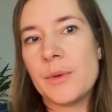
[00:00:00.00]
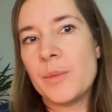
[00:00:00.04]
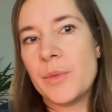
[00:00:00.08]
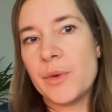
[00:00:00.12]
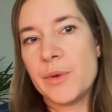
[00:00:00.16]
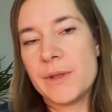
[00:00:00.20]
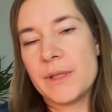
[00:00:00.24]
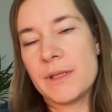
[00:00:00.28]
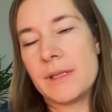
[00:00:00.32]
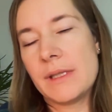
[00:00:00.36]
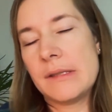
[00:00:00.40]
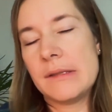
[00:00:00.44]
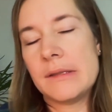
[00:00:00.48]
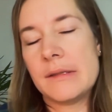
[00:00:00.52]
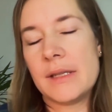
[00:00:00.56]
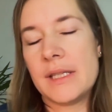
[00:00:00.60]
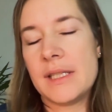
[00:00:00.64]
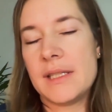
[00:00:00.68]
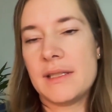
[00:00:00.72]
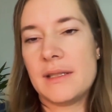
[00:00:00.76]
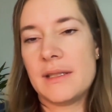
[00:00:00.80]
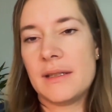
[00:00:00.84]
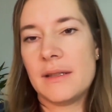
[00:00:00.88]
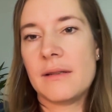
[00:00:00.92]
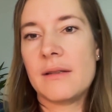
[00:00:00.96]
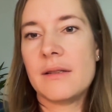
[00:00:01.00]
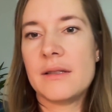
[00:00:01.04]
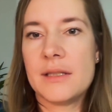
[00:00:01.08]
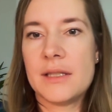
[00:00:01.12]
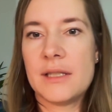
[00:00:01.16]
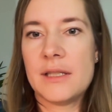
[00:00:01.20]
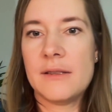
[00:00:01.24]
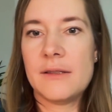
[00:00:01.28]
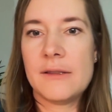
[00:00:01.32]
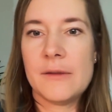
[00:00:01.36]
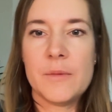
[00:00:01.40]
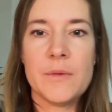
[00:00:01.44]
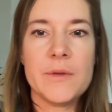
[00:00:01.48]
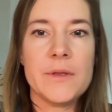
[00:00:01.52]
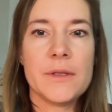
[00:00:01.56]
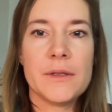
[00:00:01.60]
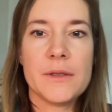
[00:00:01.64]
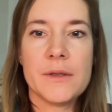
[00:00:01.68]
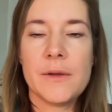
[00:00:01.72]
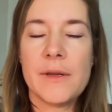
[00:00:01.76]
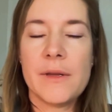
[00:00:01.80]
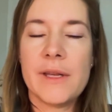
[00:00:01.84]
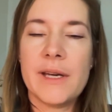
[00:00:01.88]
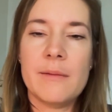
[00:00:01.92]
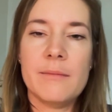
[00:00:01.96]
most interesting content
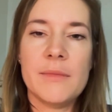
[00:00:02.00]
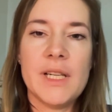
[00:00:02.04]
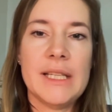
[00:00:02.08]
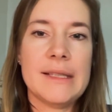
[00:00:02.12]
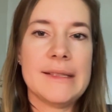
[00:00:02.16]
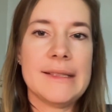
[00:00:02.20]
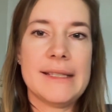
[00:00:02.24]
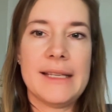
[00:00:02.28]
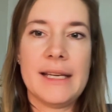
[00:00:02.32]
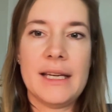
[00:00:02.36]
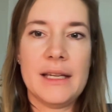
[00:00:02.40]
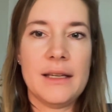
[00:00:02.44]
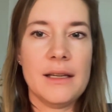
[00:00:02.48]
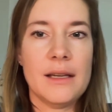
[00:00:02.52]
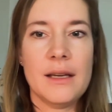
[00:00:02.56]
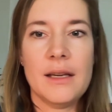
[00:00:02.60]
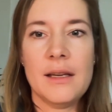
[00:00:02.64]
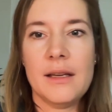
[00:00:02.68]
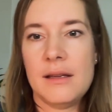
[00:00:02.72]
to them, let's say